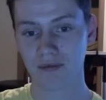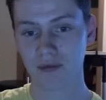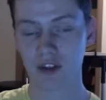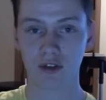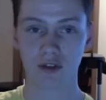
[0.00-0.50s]

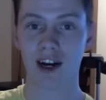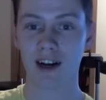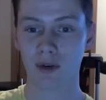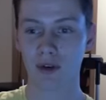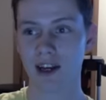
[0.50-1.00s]

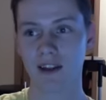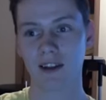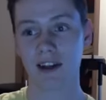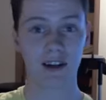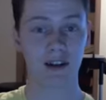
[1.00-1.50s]
Survivor, and
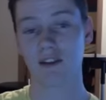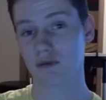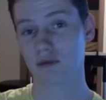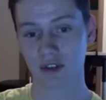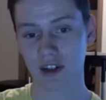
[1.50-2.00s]
like an
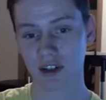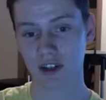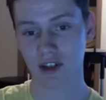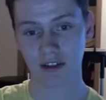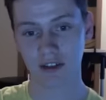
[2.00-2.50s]
eleven percent
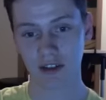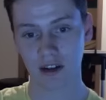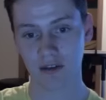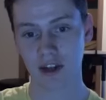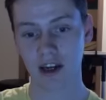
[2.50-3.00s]
chance
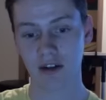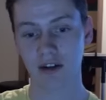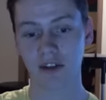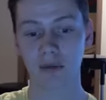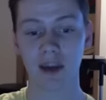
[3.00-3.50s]
of getting a
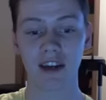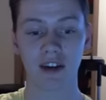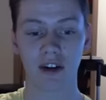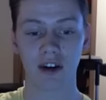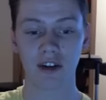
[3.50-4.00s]

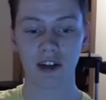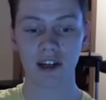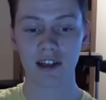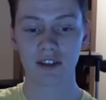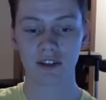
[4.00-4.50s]
WrestleMania card.
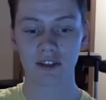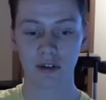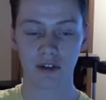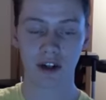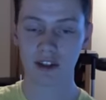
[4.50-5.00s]
So
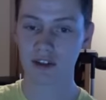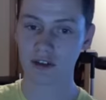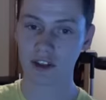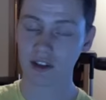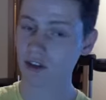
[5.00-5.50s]
the odds
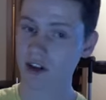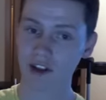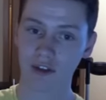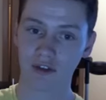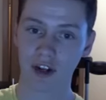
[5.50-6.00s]
are just not
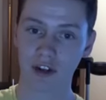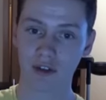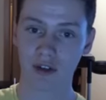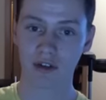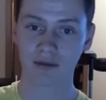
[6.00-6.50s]
in your
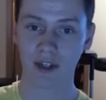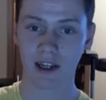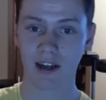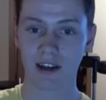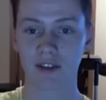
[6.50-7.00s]
favor,
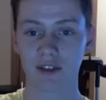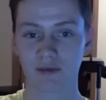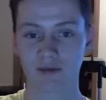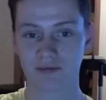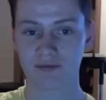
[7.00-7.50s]
and
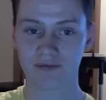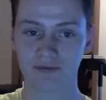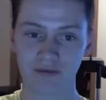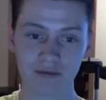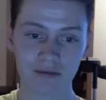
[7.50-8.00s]

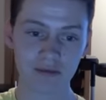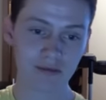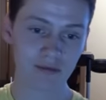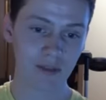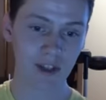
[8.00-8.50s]

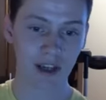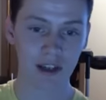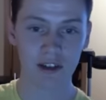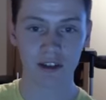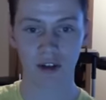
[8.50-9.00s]
yeah,
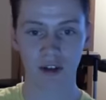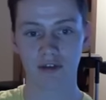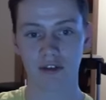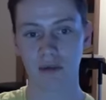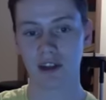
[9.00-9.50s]
you just saw it
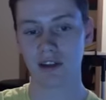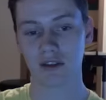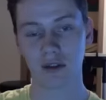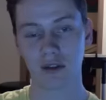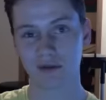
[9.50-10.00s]
from me.
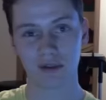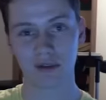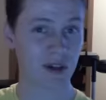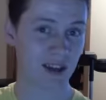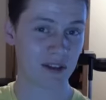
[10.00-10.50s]
Don't
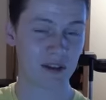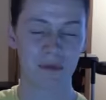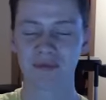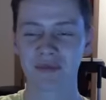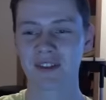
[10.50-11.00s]
don't get them.
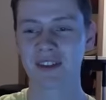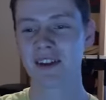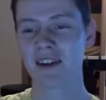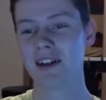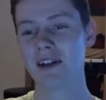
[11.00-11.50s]

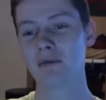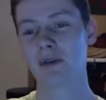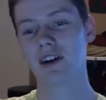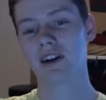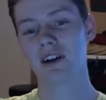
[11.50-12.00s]

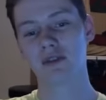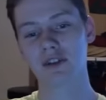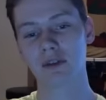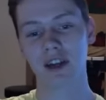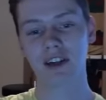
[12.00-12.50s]
But uh,
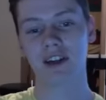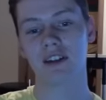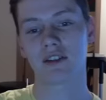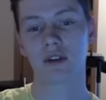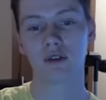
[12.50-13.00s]
WrestleMania
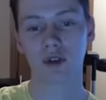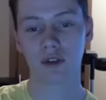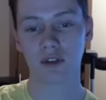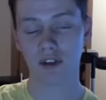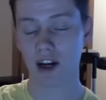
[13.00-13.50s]
is over.